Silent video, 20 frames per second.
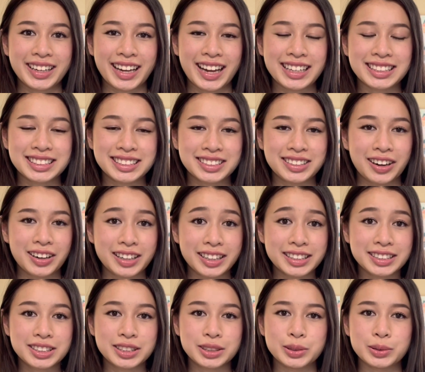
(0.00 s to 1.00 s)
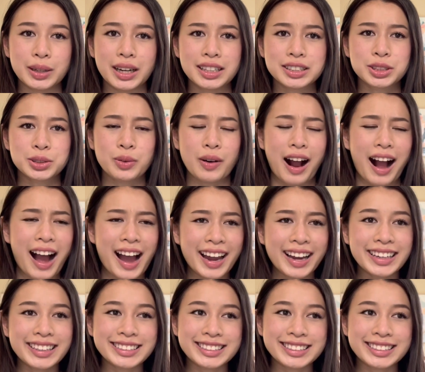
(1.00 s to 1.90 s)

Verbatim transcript: I started to try